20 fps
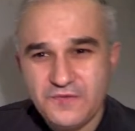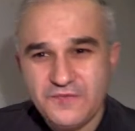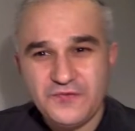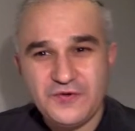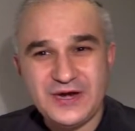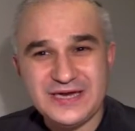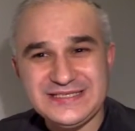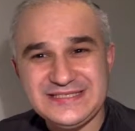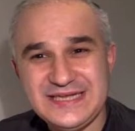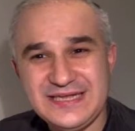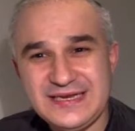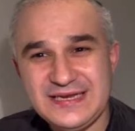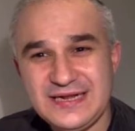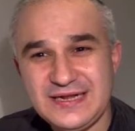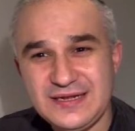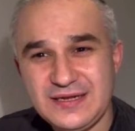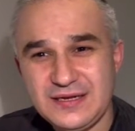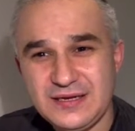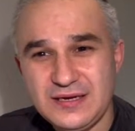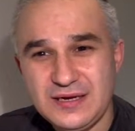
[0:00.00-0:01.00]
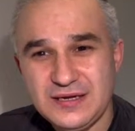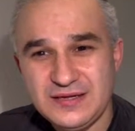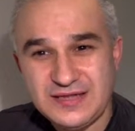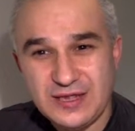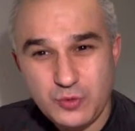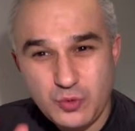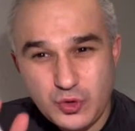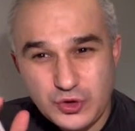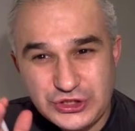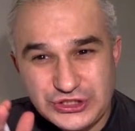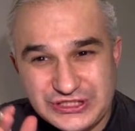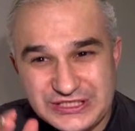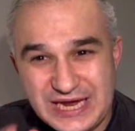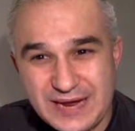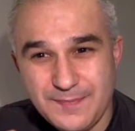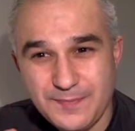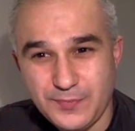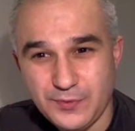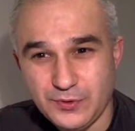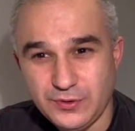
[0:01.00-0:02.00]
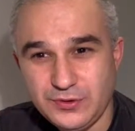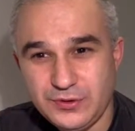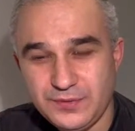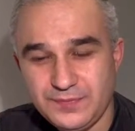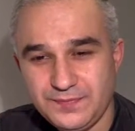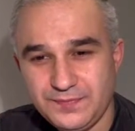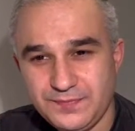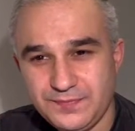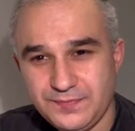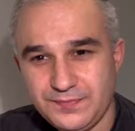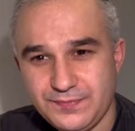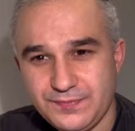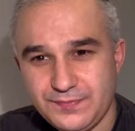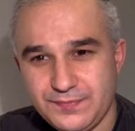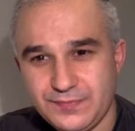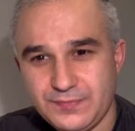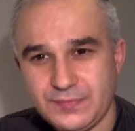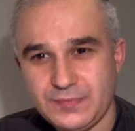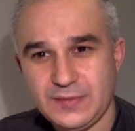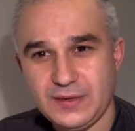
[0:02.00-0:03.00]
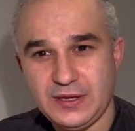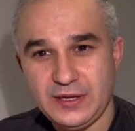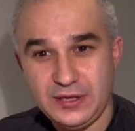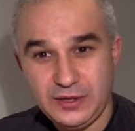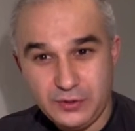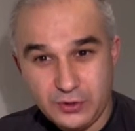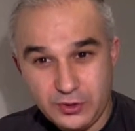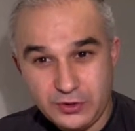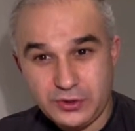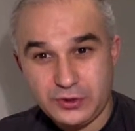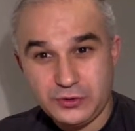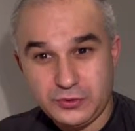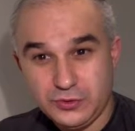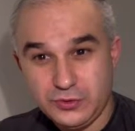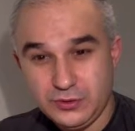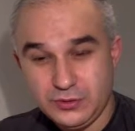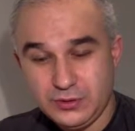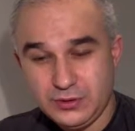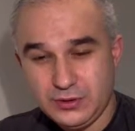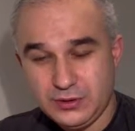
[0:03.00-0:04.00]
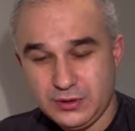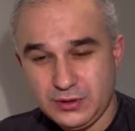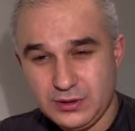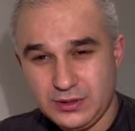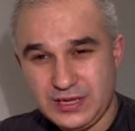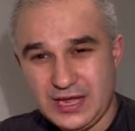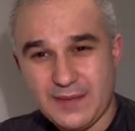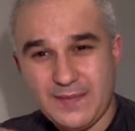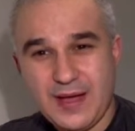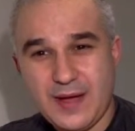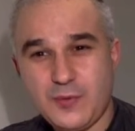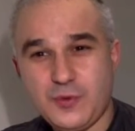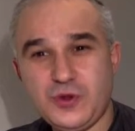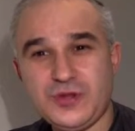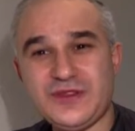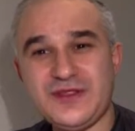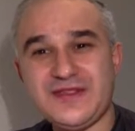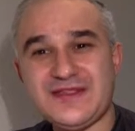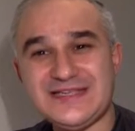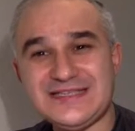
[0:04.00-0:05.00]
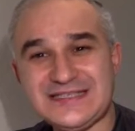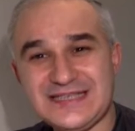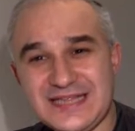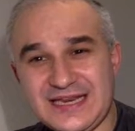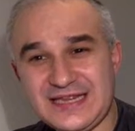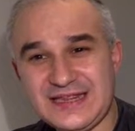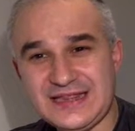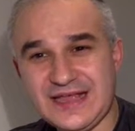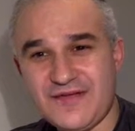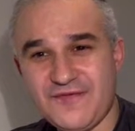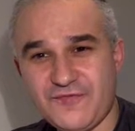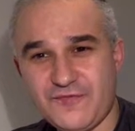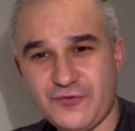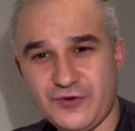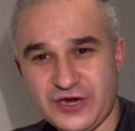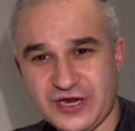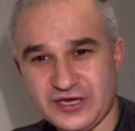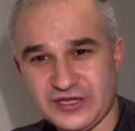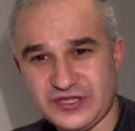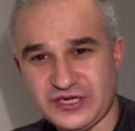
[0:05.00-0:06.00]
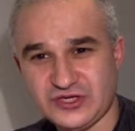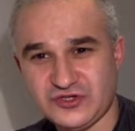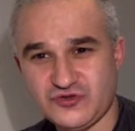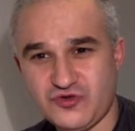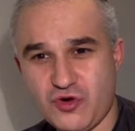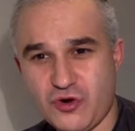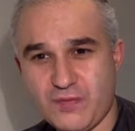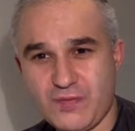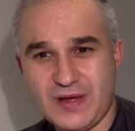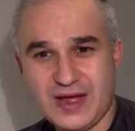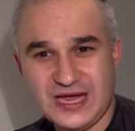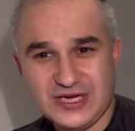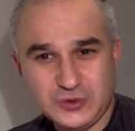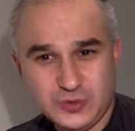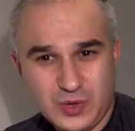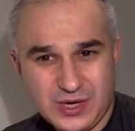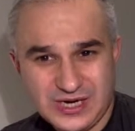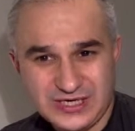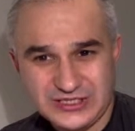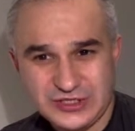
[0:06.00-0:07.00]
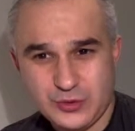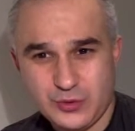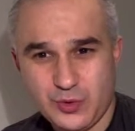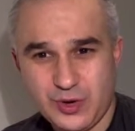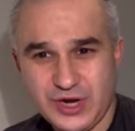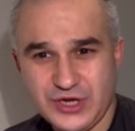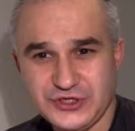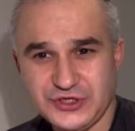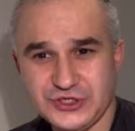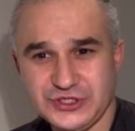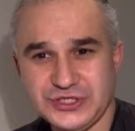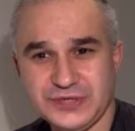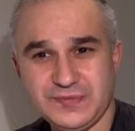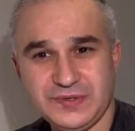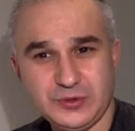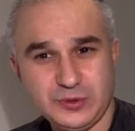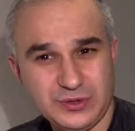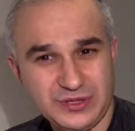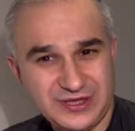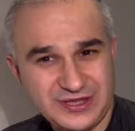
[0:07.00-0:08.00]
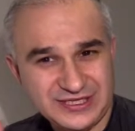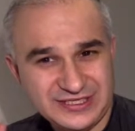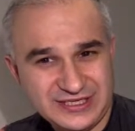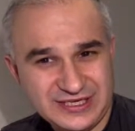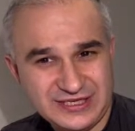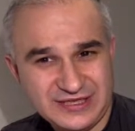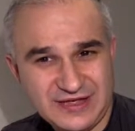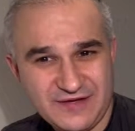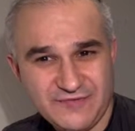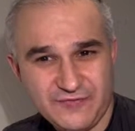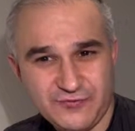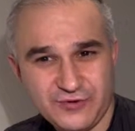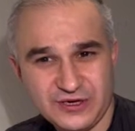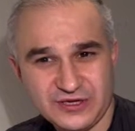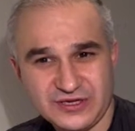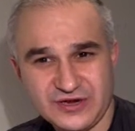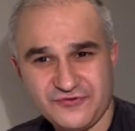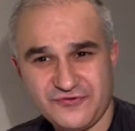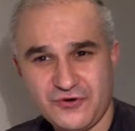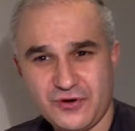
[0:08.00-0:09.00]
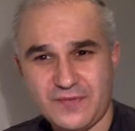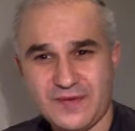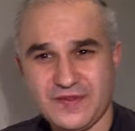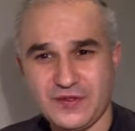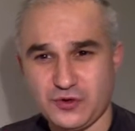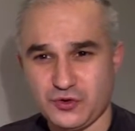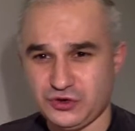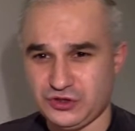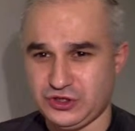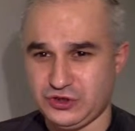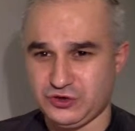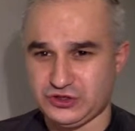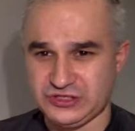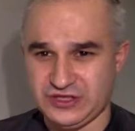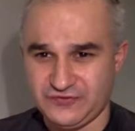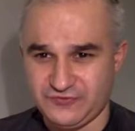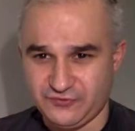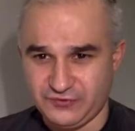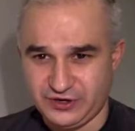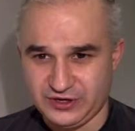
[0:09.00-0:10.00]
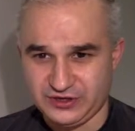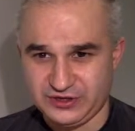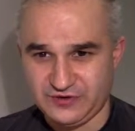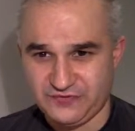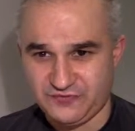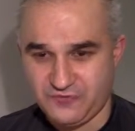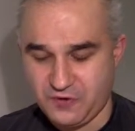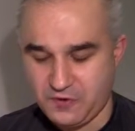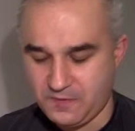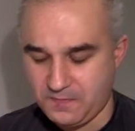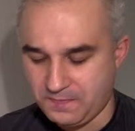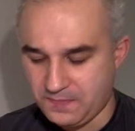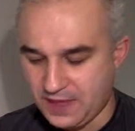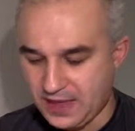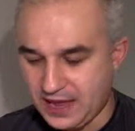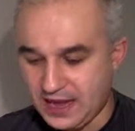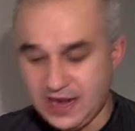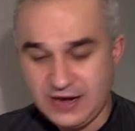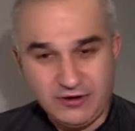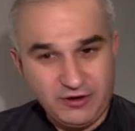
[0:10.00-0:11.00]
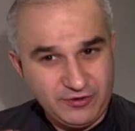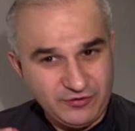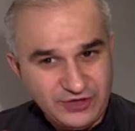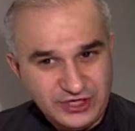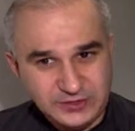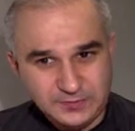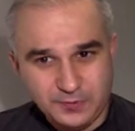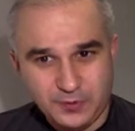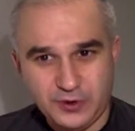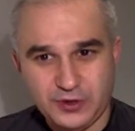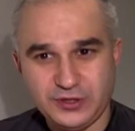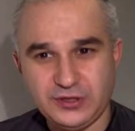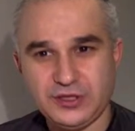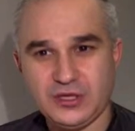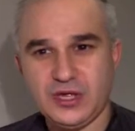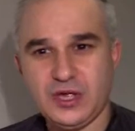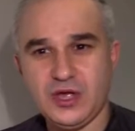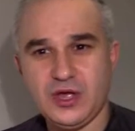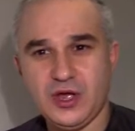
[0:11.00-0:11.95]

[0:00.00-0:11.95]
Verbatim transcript: for a signal that was sampled in order to come up with the discrete time Fourier transform as well as the relationship between the discrete time Fourier transform and the continuous time Fourier transform. Now, at this point,